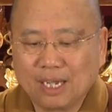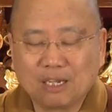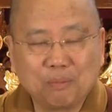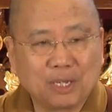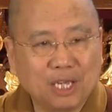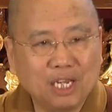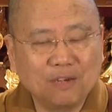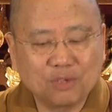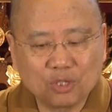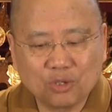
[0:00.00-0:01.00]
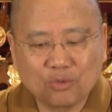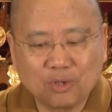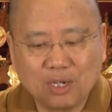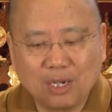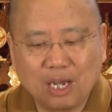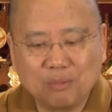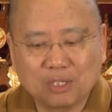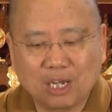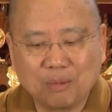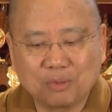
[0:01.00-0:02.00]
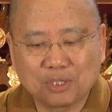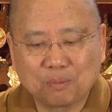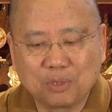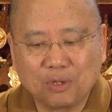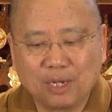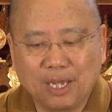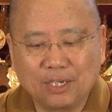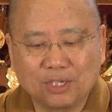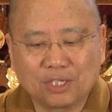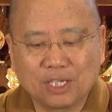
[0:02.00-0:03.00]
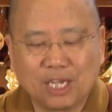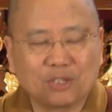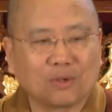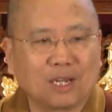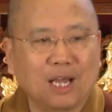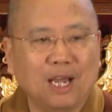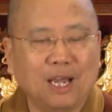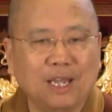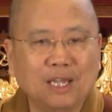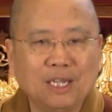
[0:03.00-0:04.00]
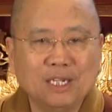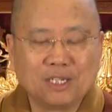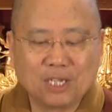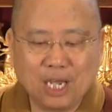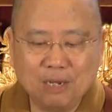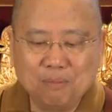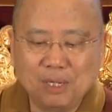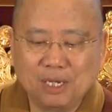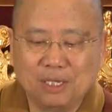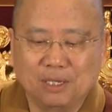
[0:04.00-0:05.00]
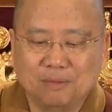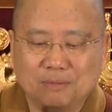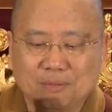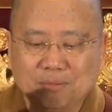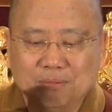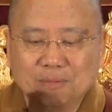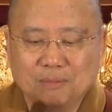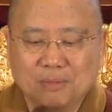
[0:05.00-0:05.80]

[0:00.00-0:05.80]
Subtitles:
At the beginning of the sutra, Amitabha's Pure Land is said to lie 10 billion